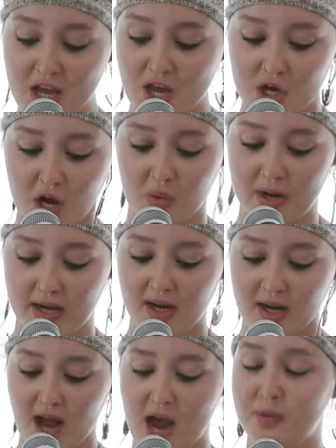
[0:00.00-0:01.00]

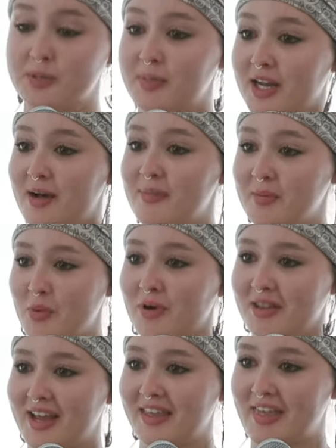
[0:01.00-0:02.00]
knowing I was becoming
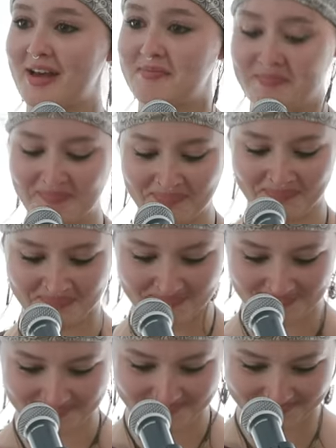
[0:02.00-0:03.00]
more like them.
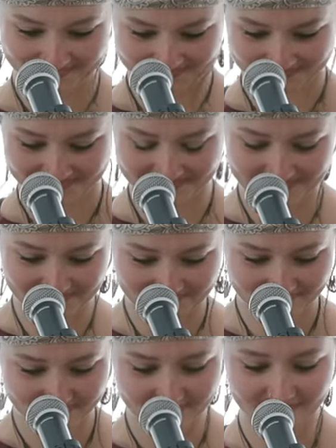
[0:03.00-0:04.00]

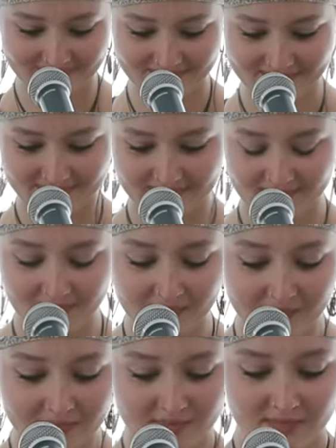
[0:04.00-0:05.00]
Like now that it's
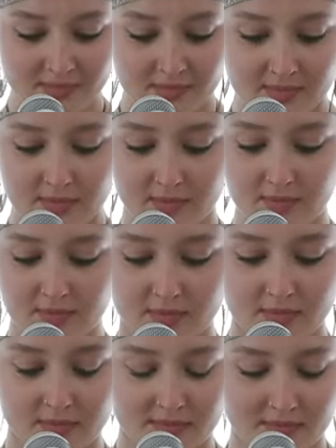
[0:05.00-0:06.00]
done
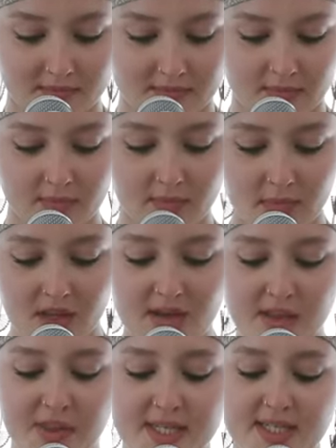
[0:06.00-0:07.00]
and I performed
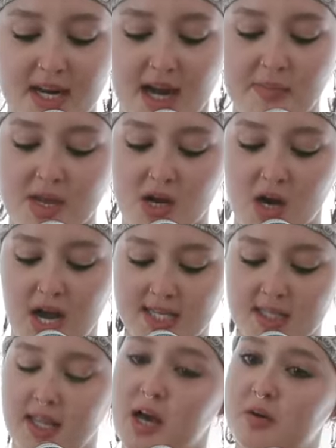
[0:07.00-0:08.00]
it, I'm
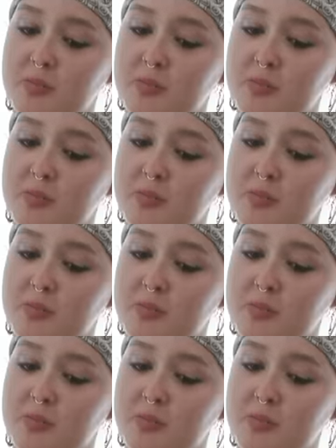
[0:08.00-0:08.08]
like, I